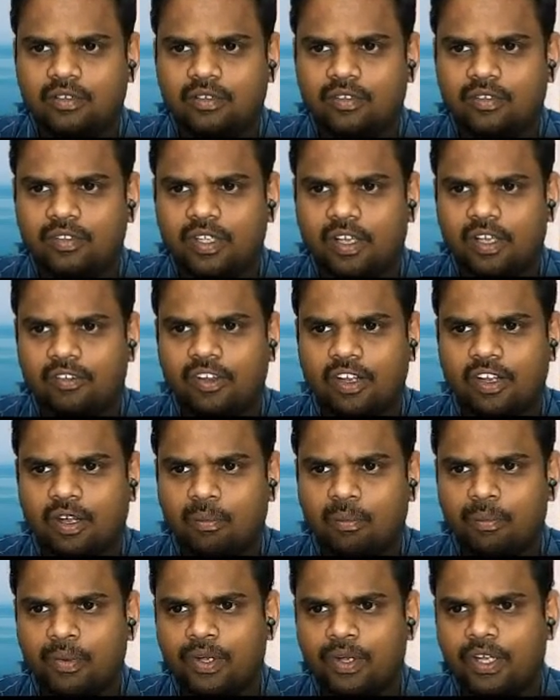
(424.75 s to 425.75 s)
we have a
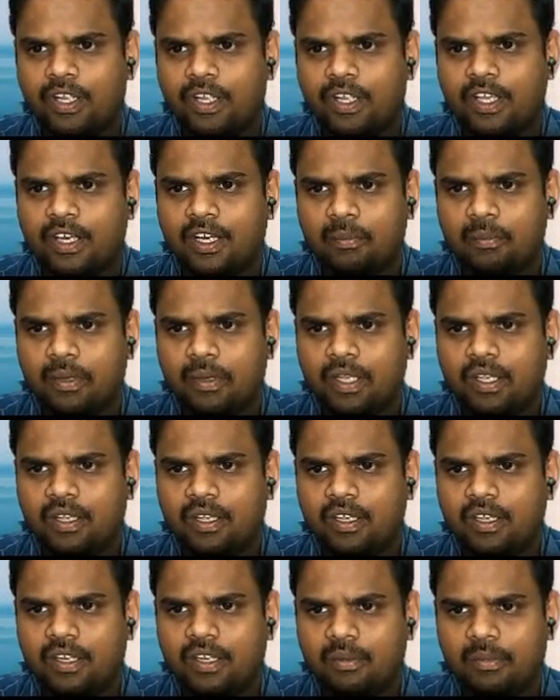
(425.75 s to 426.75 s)
component A and B
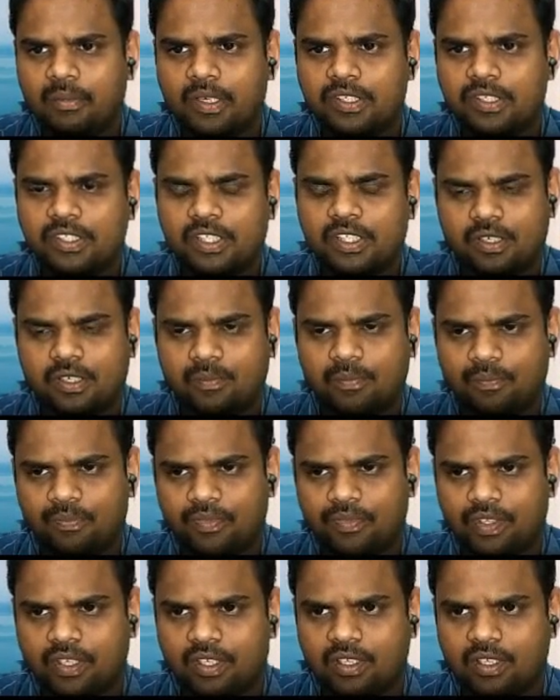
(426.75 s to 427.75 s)
in a
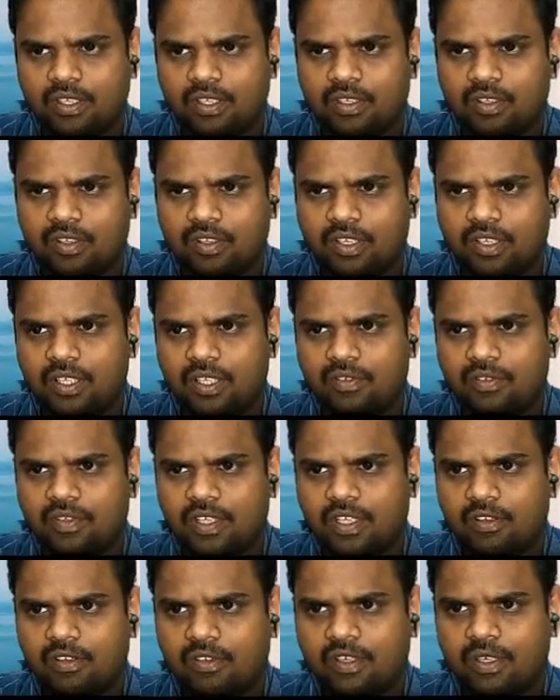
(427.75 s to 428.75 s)
mixture. Okay, we
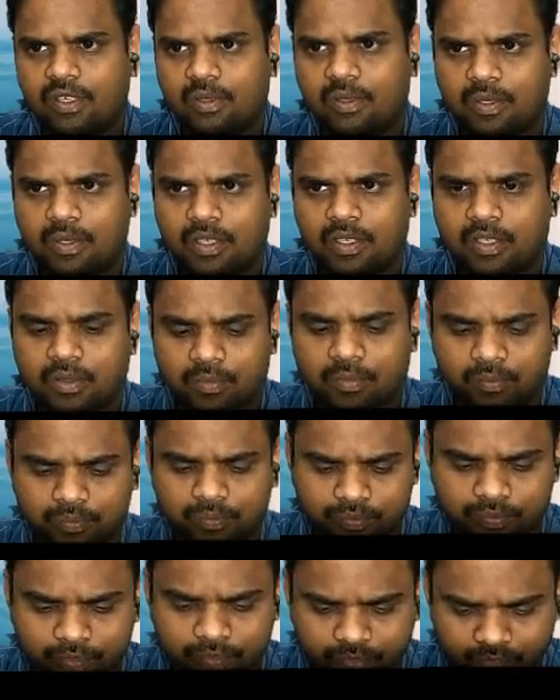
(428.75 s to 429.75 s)
have
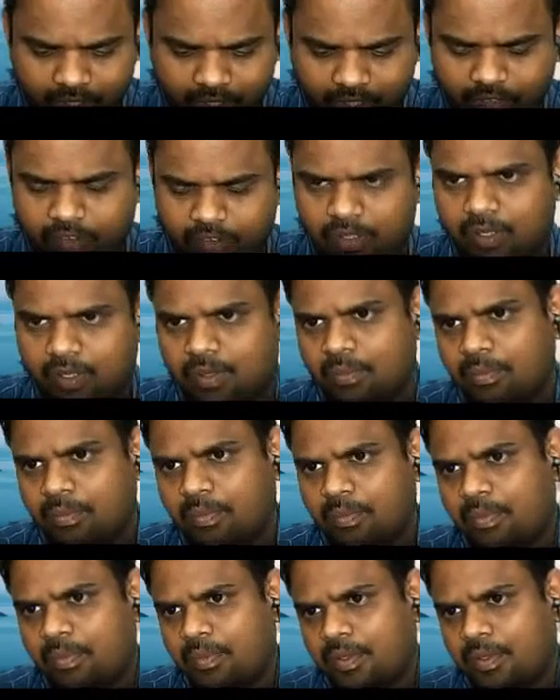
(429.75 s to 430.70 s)
a